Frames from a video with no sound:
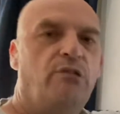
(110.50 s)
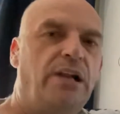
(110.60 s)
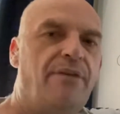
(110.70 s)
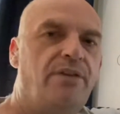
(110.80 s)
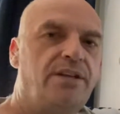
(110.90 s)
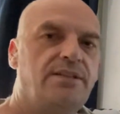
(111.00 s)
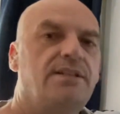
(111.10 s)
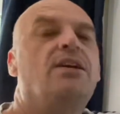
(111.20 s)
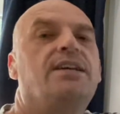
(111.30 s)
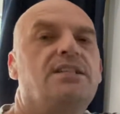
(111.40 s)
11 because
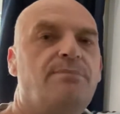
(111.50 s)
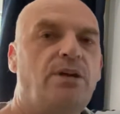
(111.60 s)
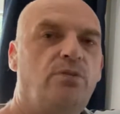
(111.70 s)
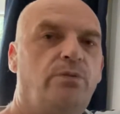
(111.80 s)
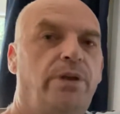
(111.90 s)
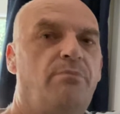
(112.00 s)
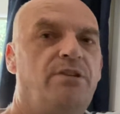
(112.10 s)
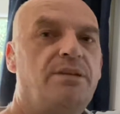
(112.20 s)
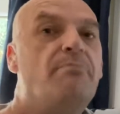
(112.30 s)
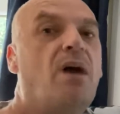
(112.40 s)
it's like a special number.
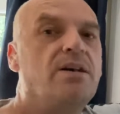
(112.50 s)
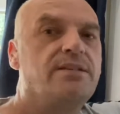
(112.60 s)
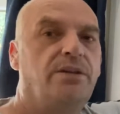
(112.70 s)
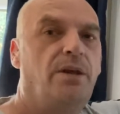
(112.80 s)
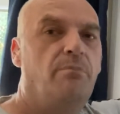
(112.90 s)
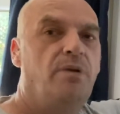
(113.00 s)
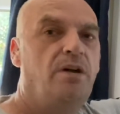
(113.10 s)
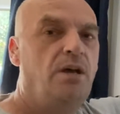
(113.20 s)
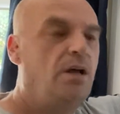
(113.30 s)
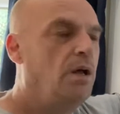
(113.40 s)
It's a master number.
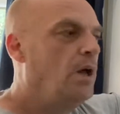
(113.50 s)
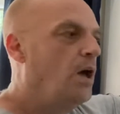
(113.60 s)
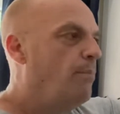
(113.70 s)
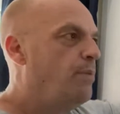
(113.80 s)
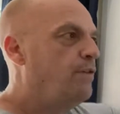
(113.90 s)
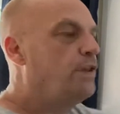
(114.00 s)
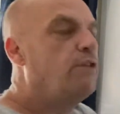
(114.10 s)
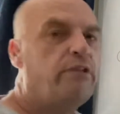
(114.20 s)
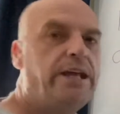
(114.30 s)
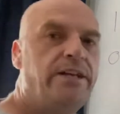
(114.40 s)
But for the
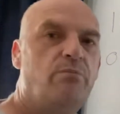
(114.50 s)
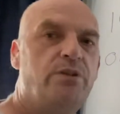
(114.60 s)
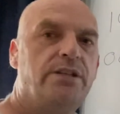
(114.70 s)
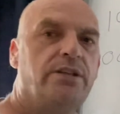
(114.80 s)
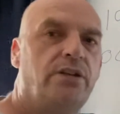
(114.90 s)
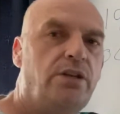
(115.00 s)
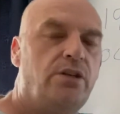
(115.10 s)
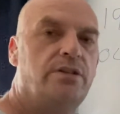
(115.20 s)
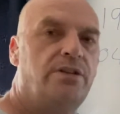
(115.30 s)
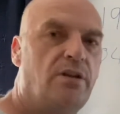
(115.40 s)
reading, we're just going to
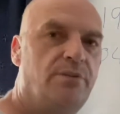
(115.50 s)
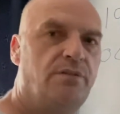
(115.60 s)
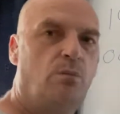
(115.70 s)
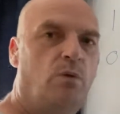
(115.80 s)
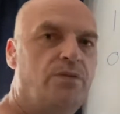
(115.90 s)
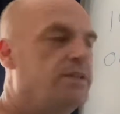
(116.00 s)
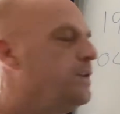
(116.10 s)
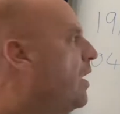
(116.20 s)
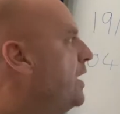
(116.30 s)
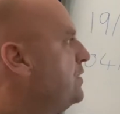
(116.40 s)
use the numbers from 1 to
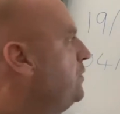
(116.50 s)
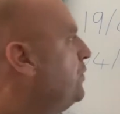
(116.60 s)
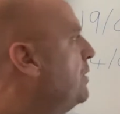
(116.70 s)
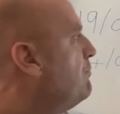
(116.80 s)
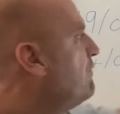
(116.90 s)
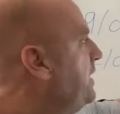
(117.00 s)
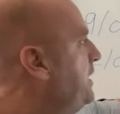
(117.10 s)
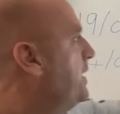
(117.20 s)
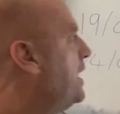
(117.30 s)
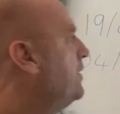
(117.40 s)
9. So you've got to break it down